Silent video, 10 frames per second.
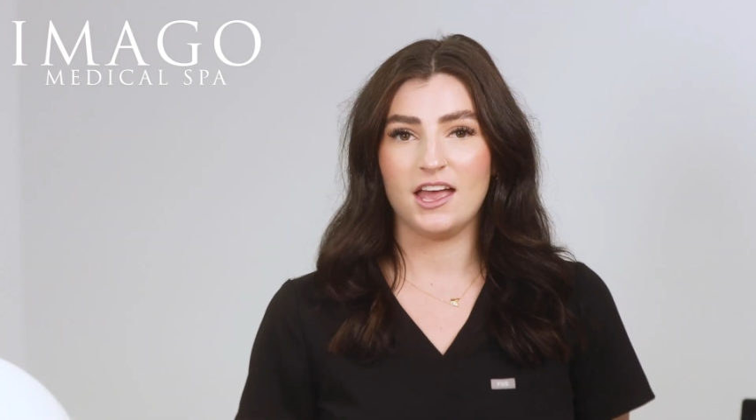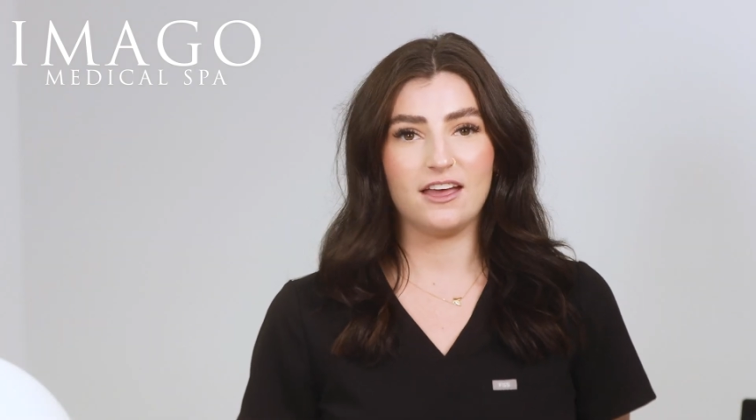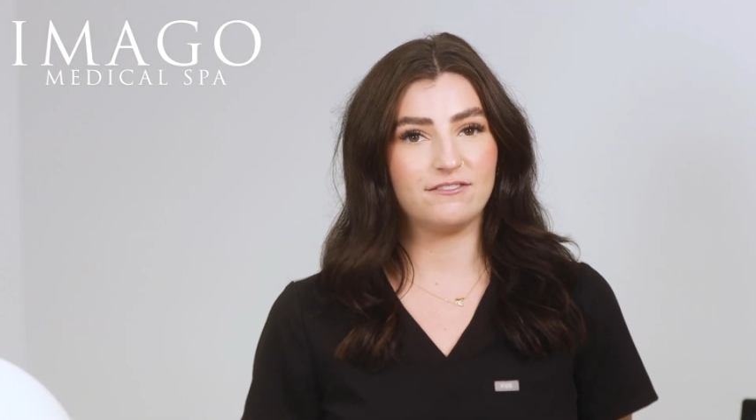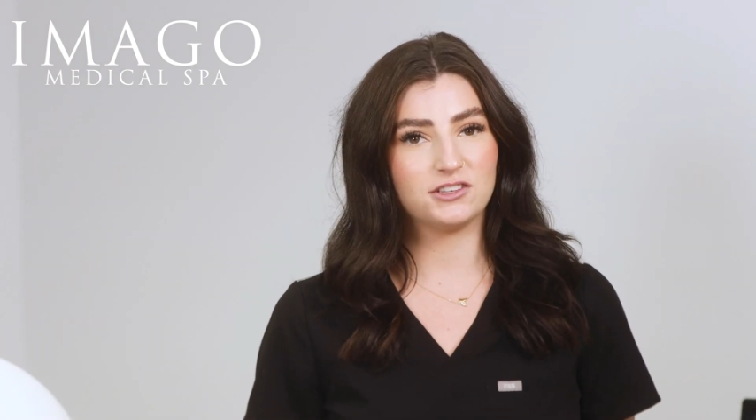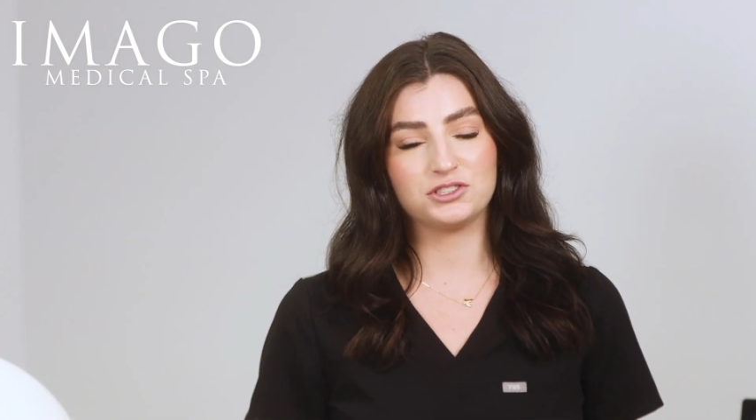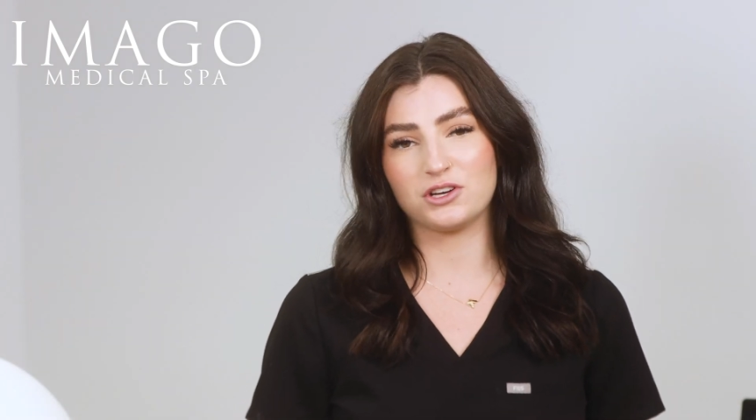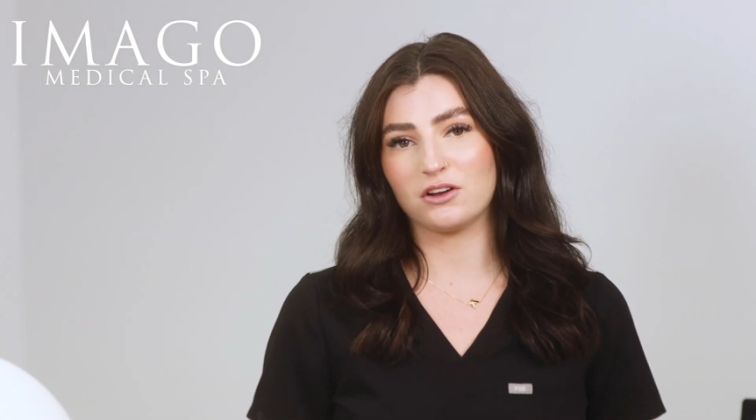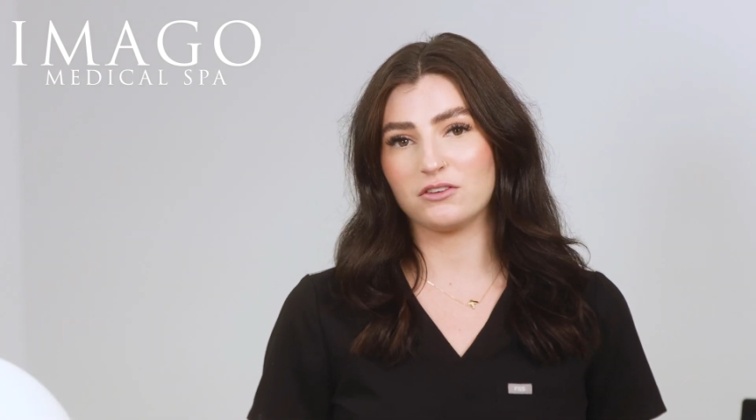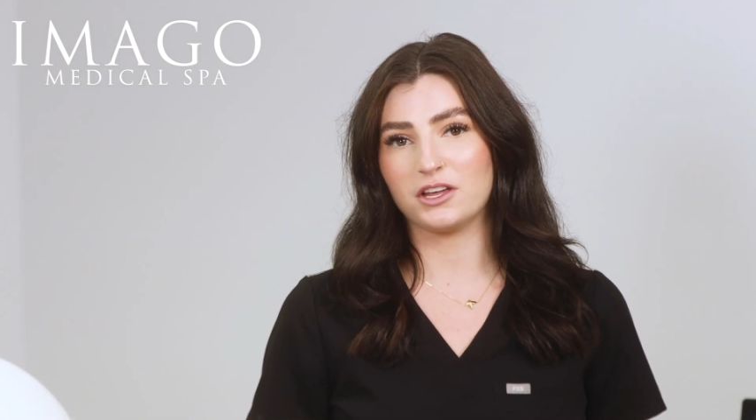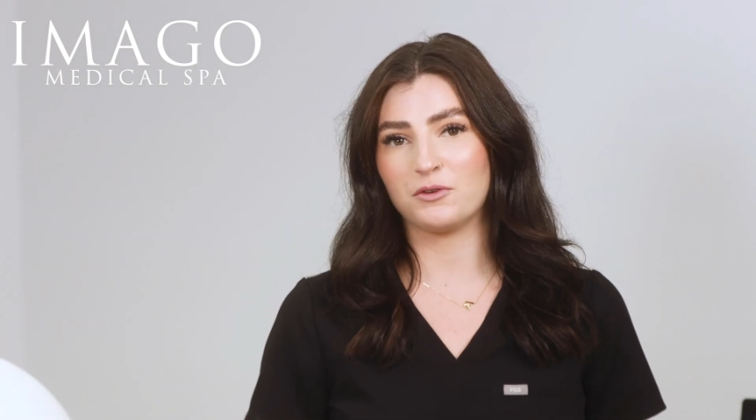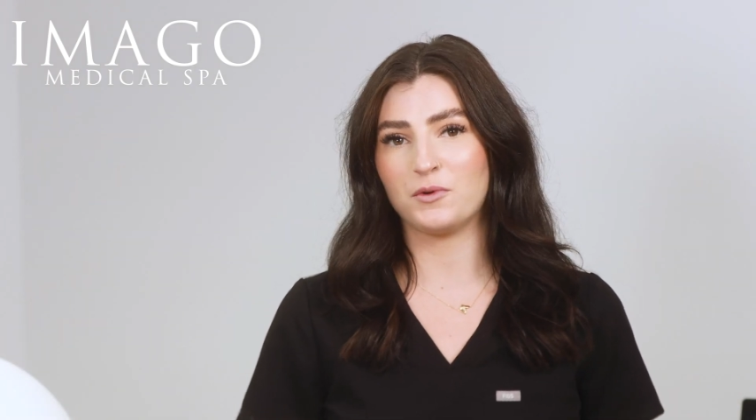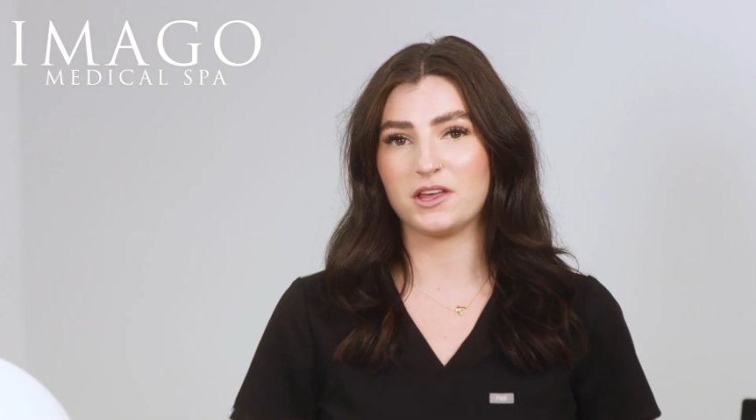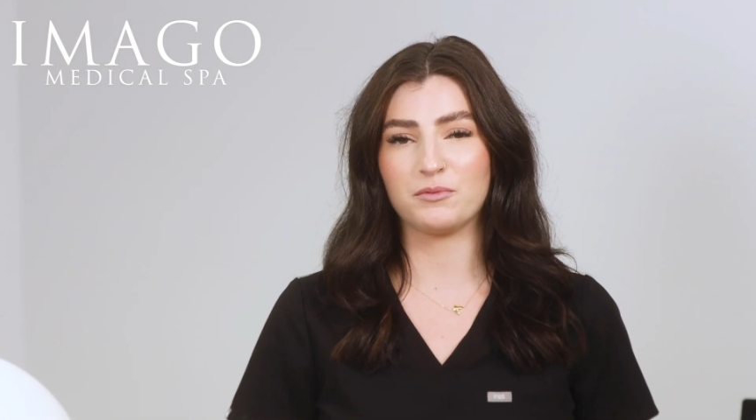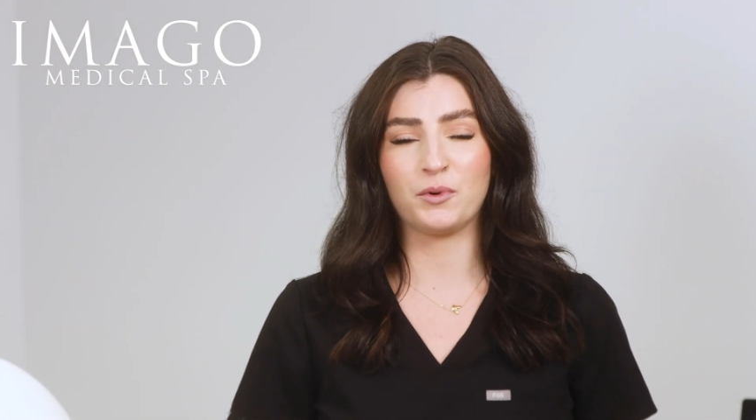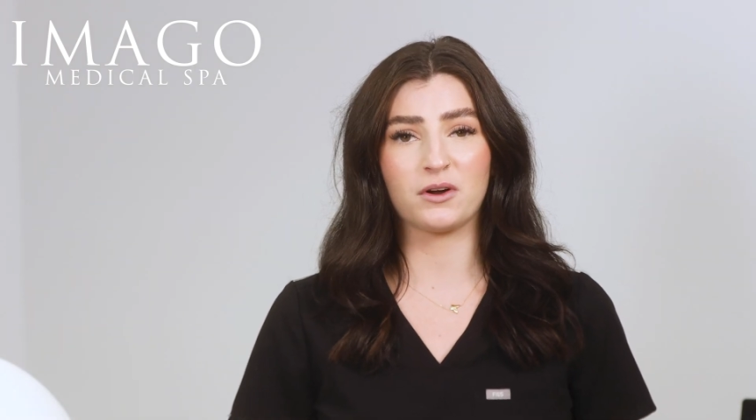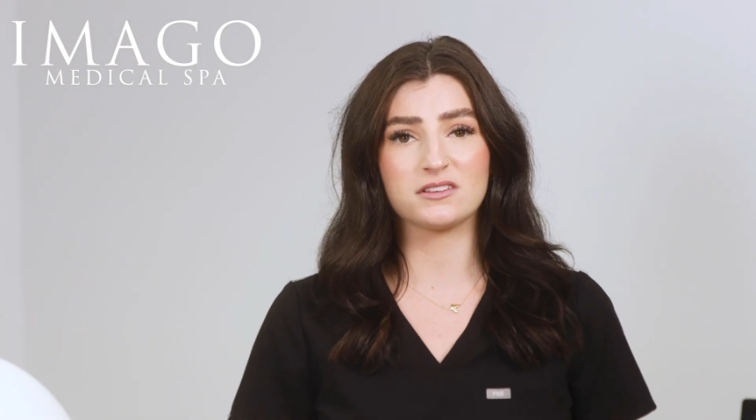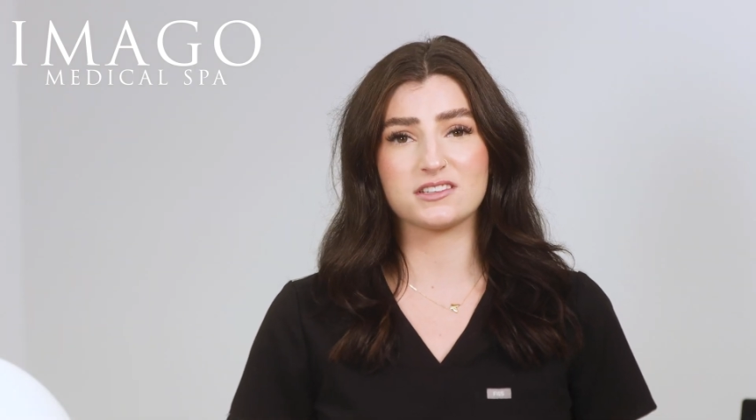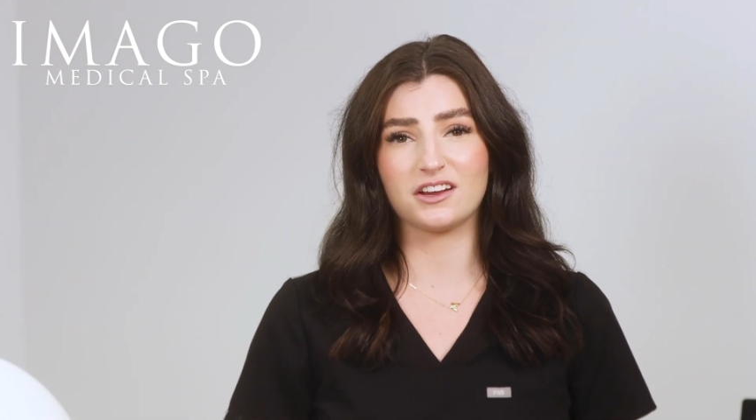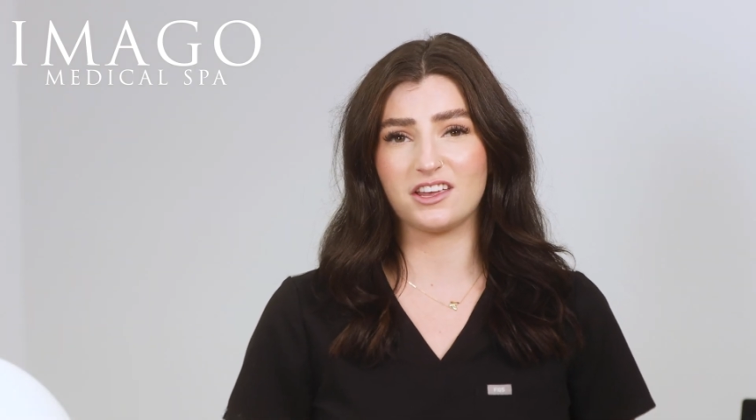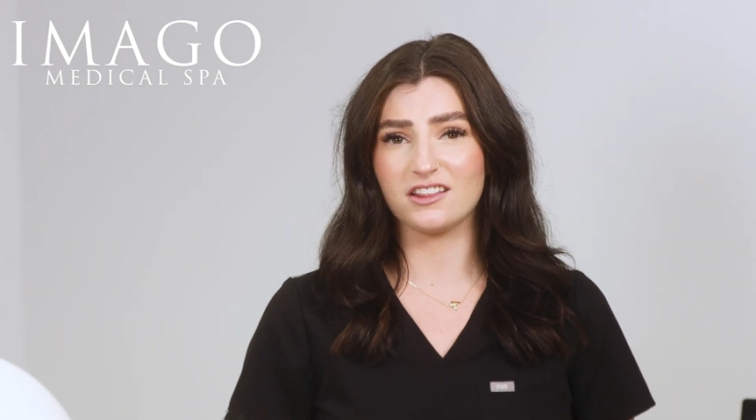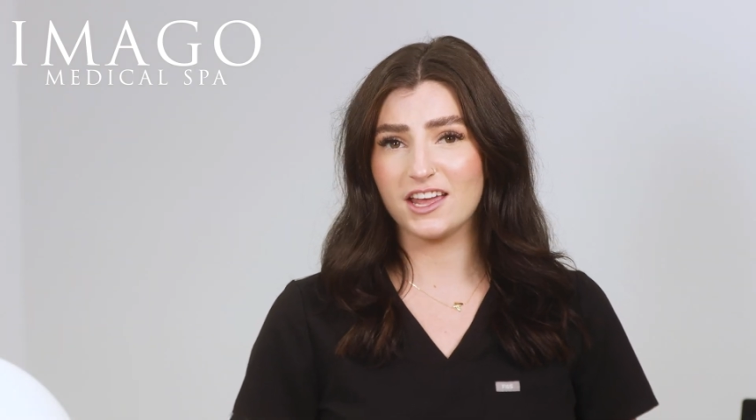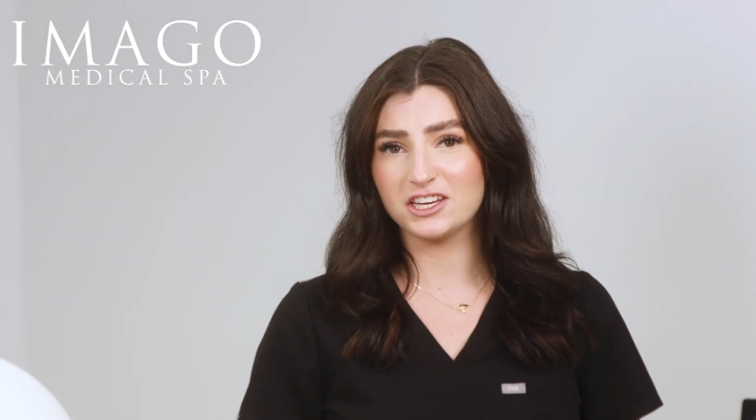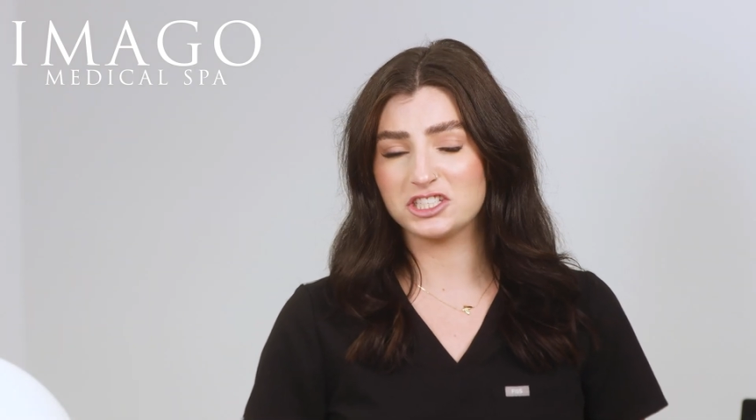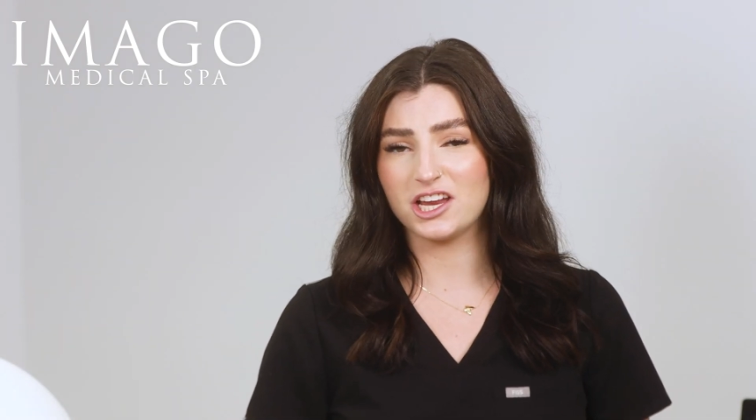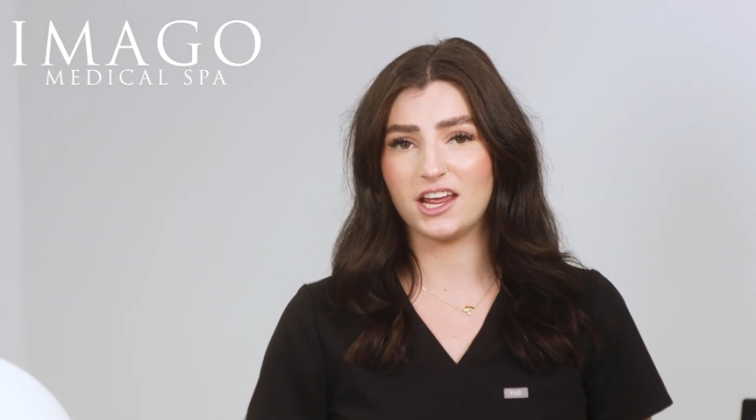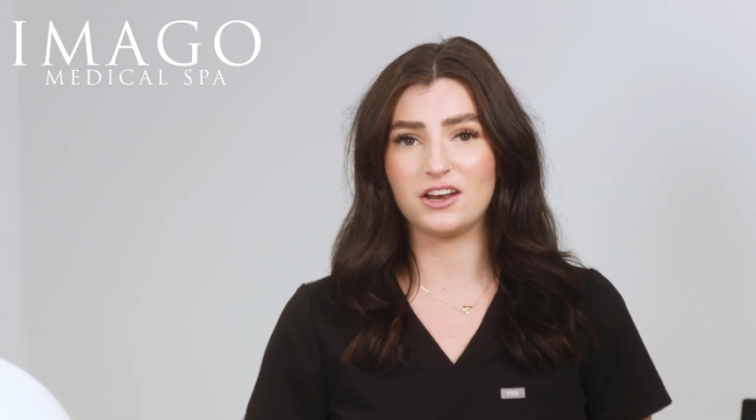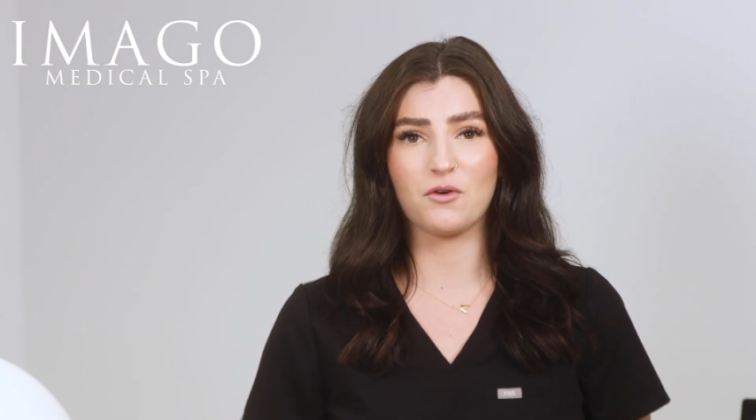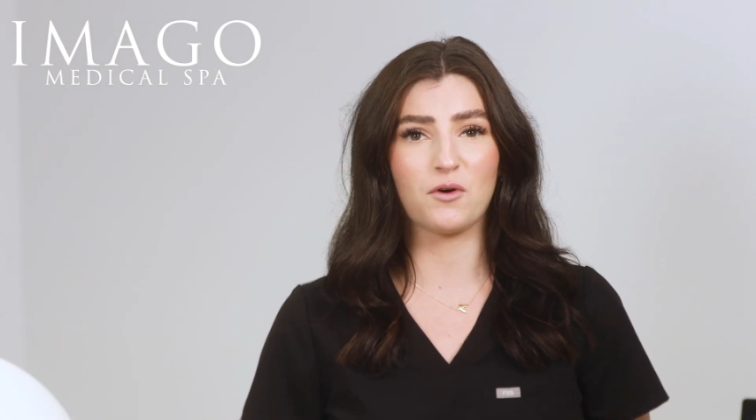If you're struggling with poor circulation